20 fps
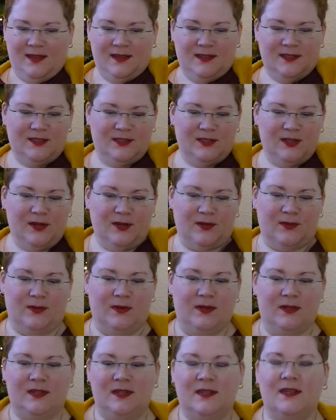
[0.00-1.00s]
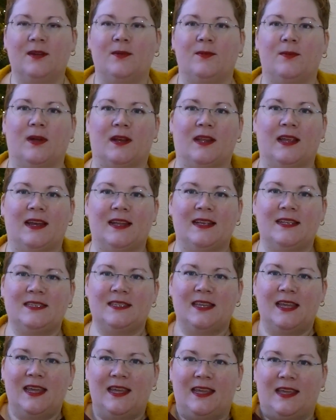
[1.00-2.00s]
So, what can I
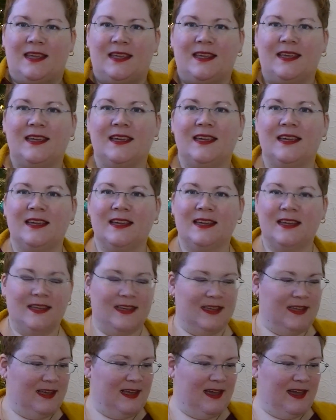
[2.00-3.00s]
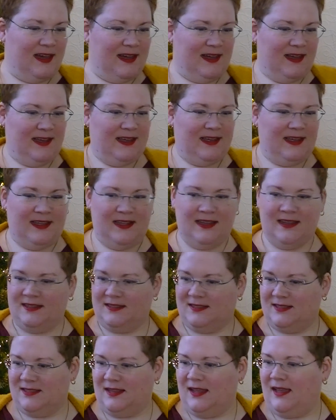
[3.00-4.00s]
say?
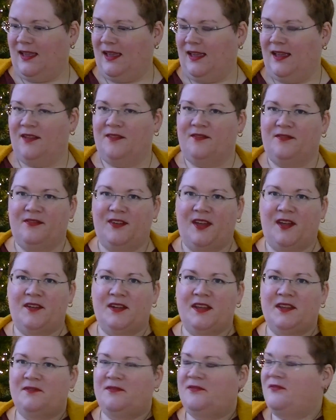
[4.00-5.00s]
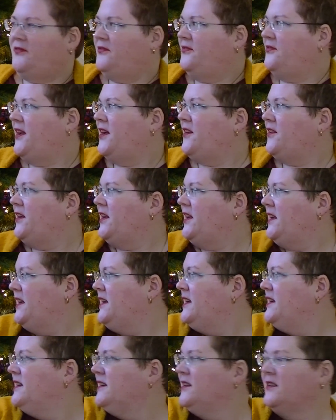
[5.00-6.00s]
It's a very, very
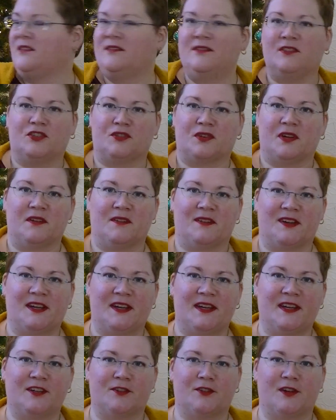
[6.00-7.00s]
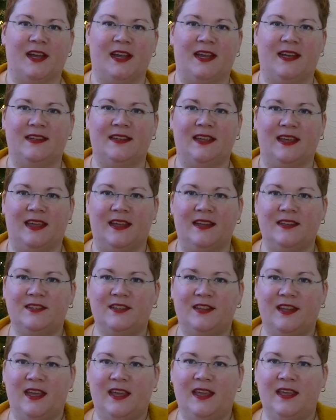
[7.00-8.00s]
dreary grey day
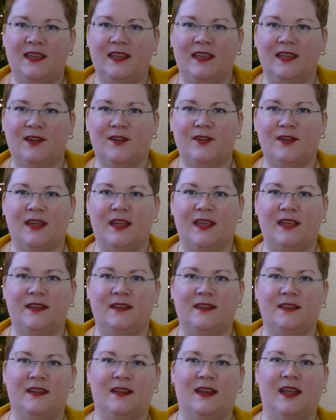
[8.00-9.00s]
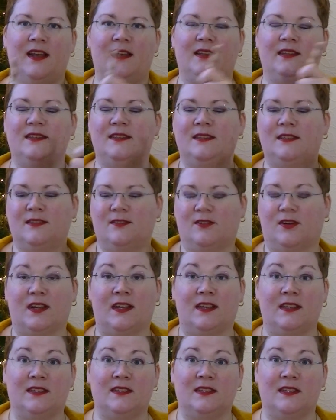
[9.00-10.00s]
today here in the Netherlands, or at
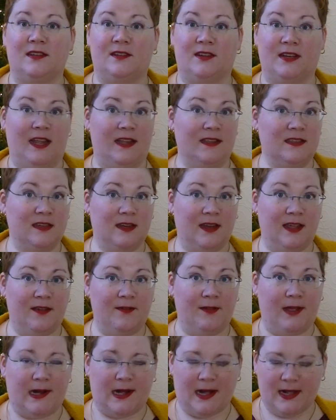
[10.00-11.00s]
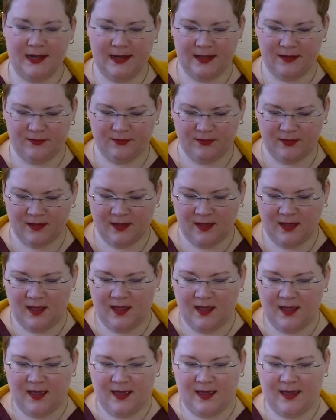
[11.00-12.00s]
least here in Enschede where I
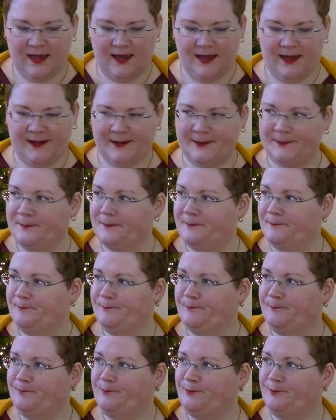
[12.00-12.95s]
live.